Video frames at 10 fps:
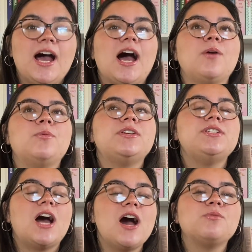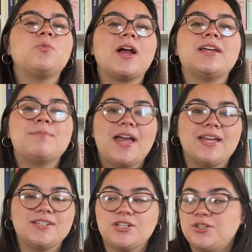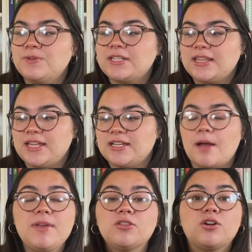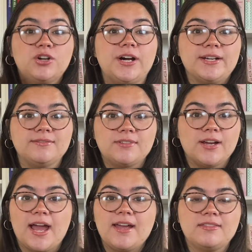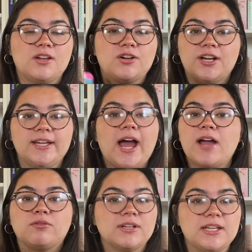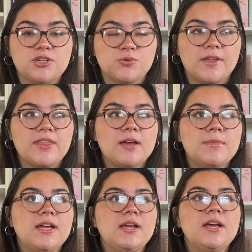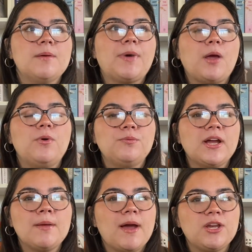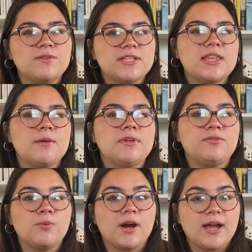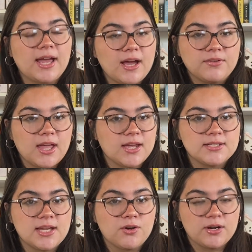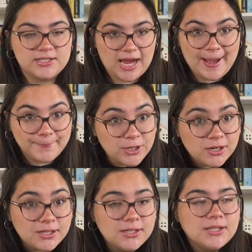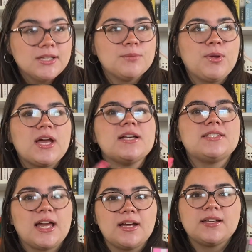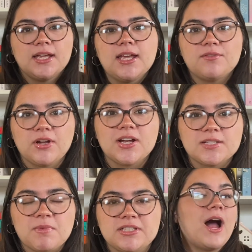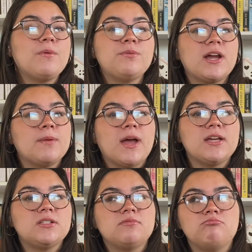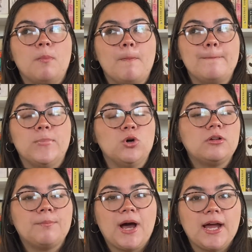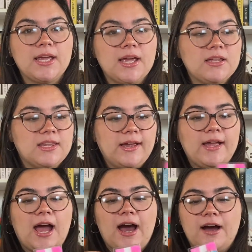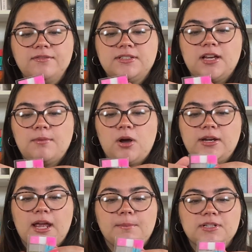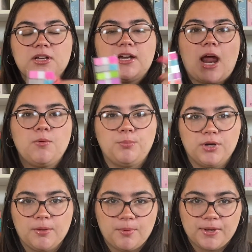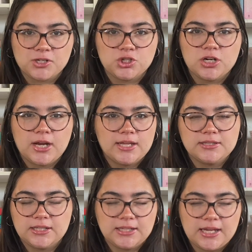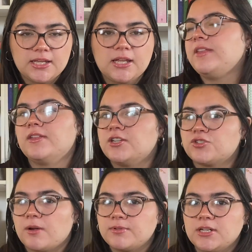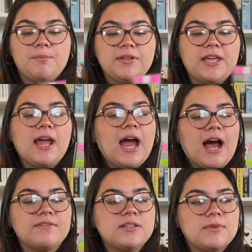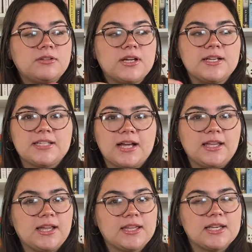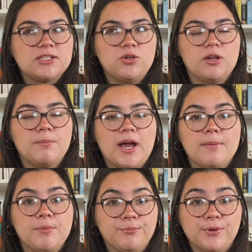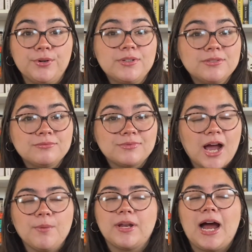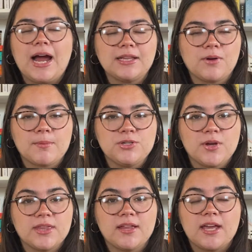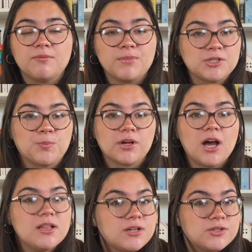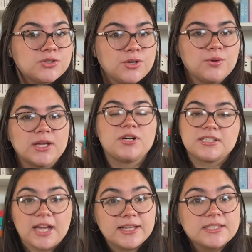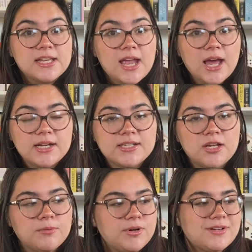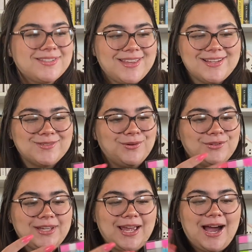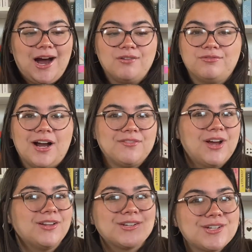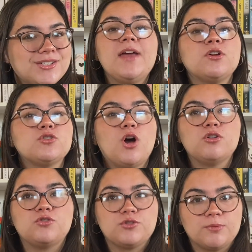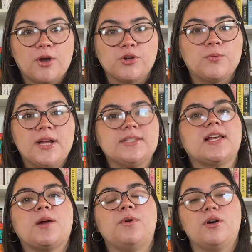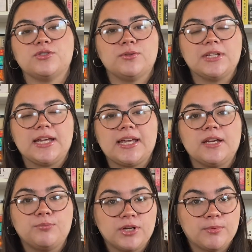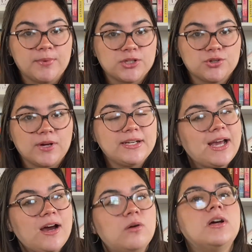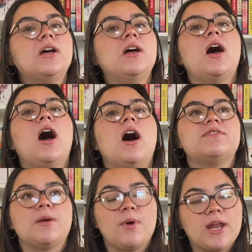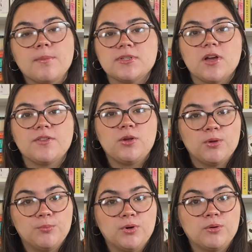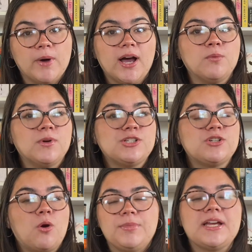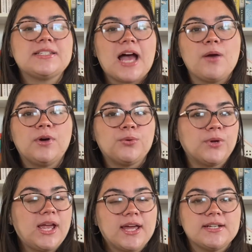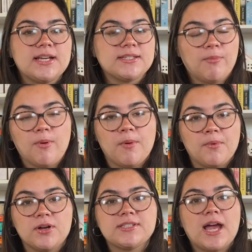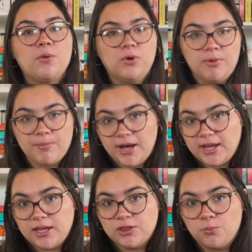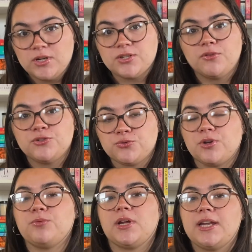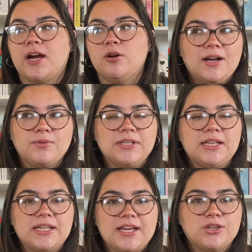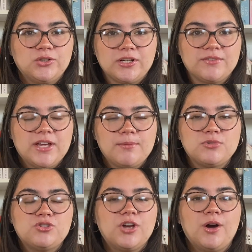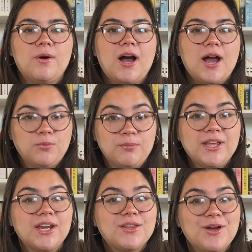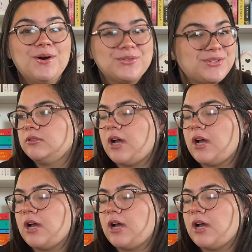I would not recommend using these. I mean, they're good, okay? They're good. I really enjoyed them, but I wouldn't recommend using them if you are a heavy annotator and tabber, because that can get very expensive. I would recommend bulk buying. They have some on Amazon. I will put up a picture and the link in the description, but they have some that look exactly like this and you can buy them in bulk. I would highly recommend doing that. They have much more colors so you can precisely annotate your books. These only have 5 colors. And there's also some other ones that I will also link and put up a picture right now of some on Amazon that you can bulk buy, which, because I want to re-annotate some of my books, I will be buying the ones on the screen right now. I really like the look of them, so I will be getting those.